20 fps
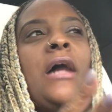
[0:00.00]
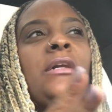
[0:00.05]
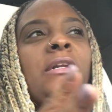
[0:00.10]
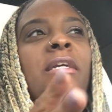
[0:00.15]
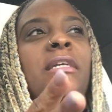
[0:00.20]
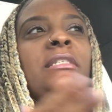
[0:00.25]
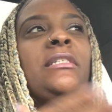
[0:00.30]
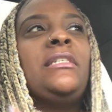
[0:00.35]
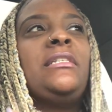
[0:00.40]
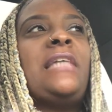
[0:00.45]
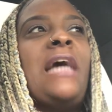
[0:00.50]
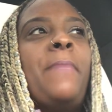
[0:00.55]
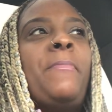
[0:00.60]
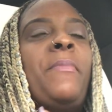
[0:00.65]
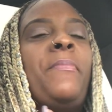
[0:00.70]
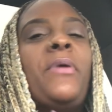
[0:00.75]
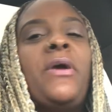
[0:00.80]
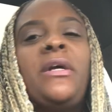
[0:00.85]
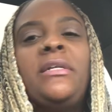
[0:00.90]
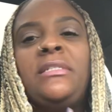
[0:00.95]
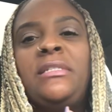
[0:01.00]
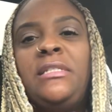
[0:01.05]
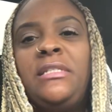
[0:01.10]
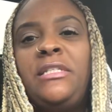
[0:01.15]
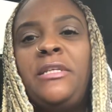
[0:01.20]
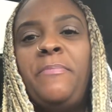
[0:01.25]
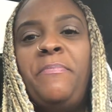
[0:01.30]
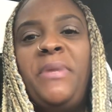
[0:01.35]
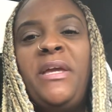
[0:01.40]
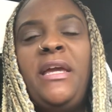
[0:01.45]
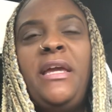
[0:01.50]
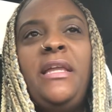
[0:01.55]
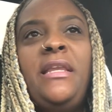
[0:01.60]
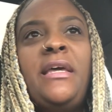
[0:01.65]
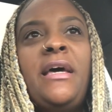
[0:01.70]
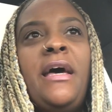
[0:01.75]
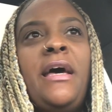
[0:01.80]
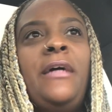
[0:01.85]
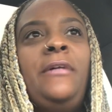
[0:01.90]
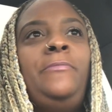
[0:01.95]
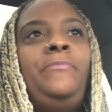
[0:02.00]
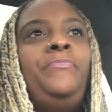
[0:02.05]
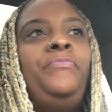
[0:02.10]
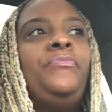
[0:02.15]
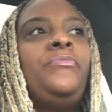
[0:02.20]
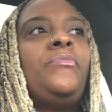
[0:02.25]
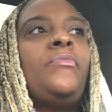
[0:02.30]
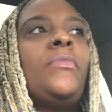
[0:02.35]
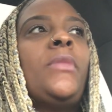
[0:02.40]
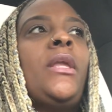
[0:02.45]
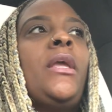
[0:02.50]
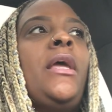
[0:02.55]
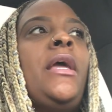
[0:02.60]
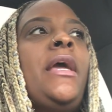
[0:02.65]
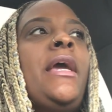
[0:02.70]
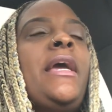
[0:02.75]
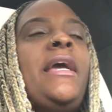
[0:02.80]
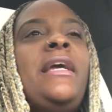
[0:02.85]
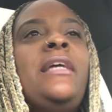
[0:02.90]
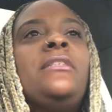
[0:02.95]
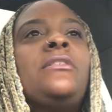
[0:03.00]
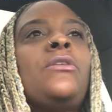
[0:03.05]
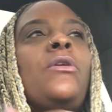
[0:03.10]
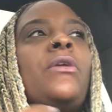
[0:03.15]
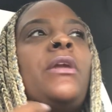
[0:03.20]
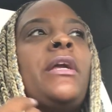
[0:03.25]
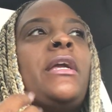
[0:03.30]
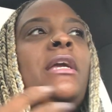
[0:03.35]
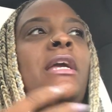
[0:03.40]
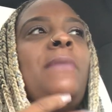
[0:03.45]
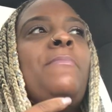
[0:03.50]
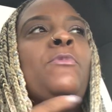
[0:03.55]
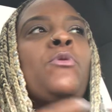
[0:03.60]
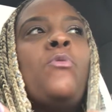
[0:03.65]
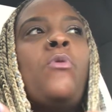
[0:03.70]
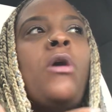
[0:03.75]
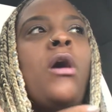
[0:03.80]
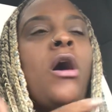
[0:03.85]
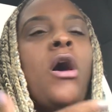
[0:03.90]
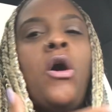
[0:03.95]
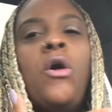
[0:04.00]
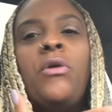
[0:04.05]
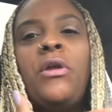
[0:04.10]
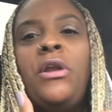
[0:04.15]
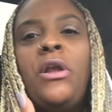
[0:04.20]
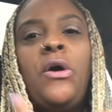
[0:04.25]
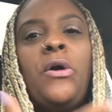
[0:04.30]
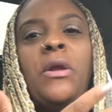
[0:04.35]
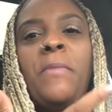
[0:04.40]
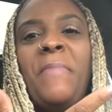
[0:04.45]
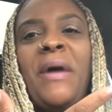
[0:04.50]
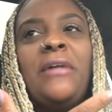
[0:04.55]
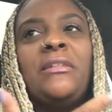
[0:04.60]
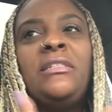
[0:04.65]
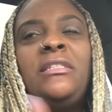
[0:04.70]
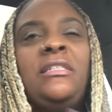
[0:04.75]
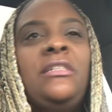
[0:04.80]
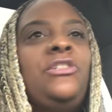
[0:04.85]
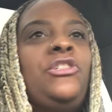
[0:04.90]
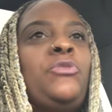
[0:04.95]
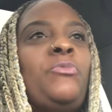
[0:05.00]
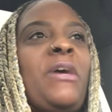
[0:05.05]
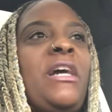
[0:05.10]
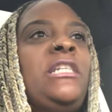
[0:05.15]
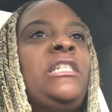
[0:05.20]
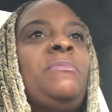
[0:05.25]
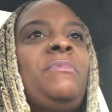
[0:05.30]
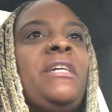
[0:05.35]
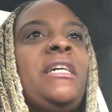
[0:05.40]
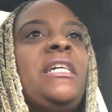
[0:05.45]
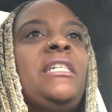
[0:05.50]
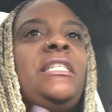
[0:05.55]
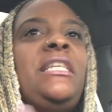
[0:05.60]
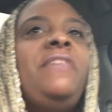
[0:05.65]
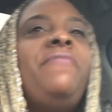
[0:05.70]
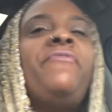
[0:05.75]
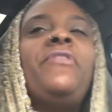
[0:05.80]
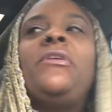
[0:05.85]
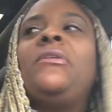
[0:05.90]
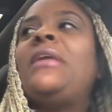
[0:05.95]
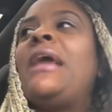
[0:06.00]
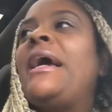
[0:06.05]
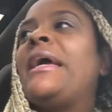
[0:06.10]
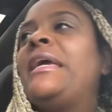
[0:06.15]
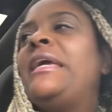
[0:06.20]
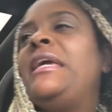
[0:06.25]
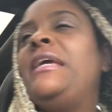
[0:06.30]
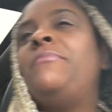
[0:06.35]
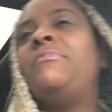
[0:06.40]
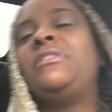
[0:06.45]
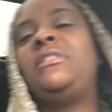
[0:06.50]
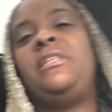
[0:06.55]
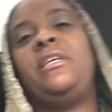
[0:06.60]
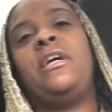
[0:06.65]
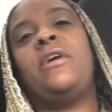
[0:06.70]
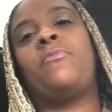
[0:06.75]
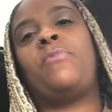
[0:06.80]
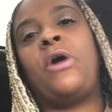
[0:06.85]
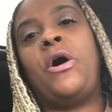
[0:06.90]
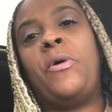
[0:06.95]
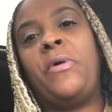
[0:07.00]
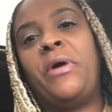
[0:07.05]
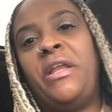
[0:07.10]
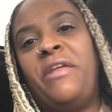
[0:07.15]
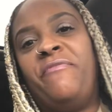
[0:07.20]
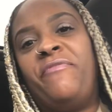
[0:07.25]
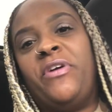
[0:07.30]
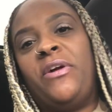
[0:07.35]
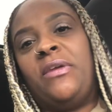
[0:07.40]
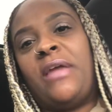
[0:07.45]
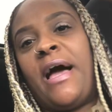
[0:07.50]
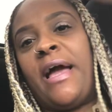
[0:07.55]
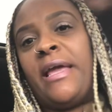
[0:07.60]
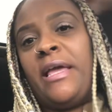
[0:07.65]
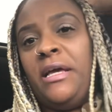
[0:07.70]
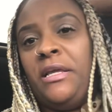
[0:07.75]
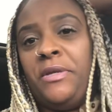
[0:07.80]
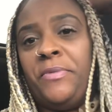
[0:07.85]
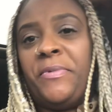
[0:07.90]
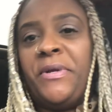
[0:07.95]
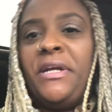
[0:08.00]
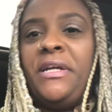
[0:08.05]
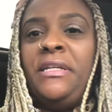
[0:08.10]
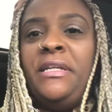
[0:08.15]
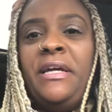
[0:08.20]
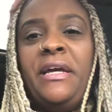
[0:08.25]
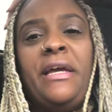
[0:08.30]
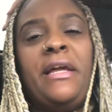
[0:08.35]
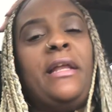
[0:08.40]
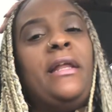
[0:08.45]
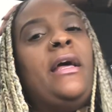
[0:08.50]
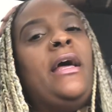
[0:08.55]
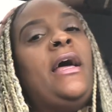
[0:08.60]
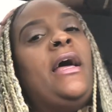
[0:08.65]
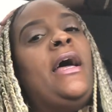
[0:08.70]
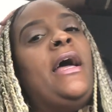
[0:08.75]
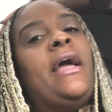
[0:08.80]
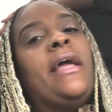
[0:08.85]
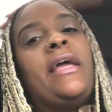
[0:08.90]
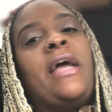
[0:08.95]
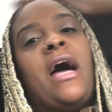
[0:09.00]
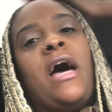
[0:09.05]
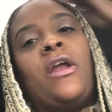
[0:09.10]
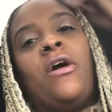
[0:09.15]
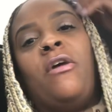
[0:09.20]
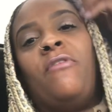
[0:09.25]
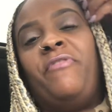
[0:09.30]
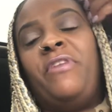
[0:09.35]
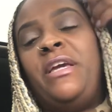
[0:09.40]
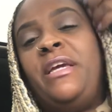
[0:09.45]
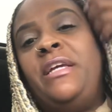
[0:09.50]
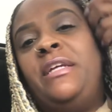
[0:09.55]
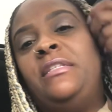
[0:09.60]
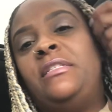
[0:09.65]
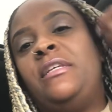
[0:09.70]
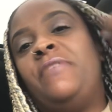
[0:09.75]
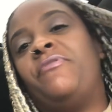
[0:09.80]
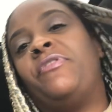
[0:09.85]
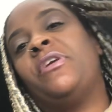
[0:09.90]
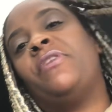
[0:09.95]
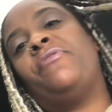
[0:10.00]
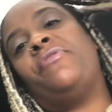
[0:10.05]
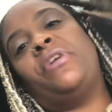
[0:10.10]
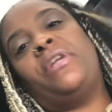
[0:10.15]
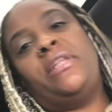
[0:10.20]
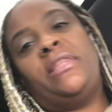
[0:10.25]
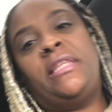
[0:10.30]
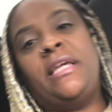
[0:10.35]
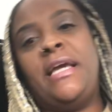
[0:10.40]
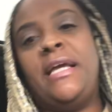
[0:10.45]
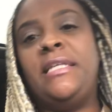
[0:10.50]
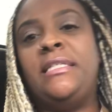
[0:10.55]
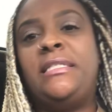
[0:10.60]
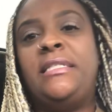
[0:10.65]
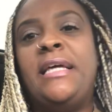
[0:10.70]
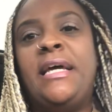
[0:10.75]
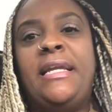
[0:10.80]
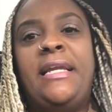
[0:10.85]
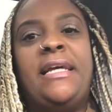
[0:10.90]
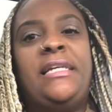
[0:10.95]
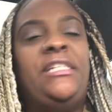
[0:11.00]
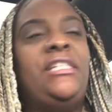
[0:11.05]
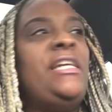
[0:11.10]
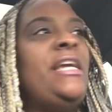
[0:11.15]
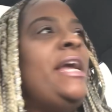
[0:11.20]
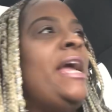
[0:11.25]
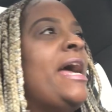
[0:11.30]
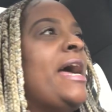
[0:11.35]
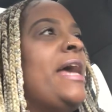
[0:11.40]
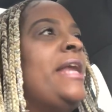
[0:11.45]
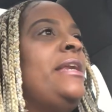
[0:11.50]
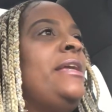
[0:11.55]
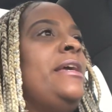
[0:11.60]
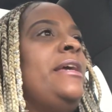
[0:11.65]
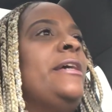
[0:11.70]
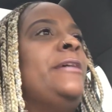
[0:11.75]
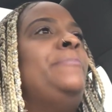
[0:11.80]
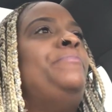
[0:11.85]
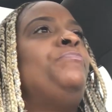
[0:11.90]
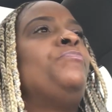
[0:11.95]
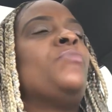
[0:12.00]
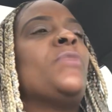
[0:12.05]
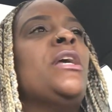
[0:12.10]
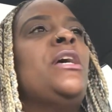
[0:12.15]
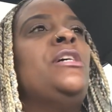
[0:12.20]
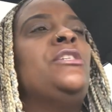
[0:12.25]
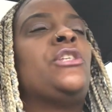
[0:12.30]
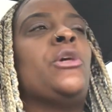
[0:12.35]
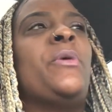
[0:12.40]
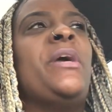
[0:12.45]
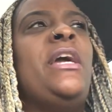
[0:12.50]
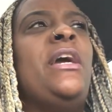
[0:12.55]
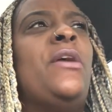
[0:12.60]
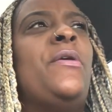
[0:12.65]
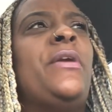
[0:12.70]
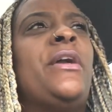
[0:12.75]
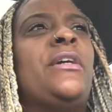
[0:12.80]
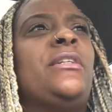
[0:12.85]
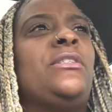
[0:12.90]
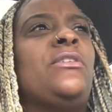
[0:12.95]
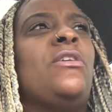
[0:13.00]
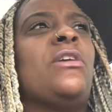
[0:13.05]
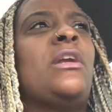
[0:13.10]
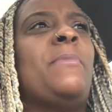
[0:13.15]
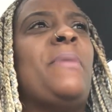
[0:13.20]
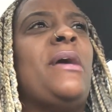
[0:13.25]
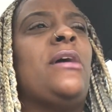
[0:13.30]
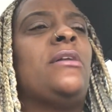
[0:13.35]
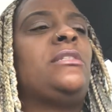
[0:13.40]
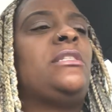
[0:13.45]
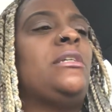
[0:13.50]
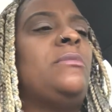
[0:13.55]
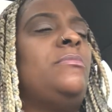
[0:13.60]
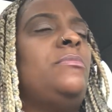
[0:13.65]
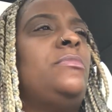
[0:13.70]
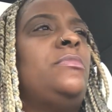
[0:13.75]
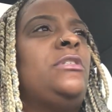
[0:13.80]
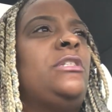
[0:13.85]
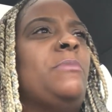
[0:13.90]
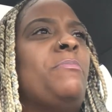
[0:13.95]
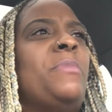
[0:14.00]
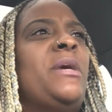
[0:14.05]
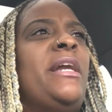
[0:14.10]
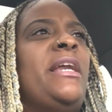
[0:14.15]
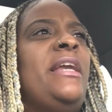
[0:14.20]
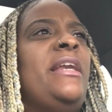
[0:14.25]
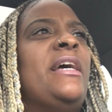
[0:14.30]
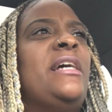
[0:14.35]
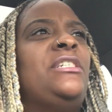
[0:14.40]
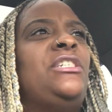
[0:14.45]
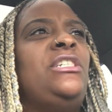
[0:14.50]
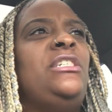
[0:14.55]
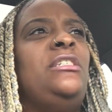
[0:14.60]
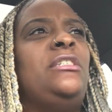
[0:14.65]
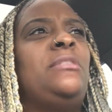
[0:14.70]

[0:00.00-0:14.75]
is the type of person to me that he's going to keep going on and on about the situation because he feel like he was did wrong, and he felt like Hillary Clinton got off easy for the things that she had did. So he on there talking about some money that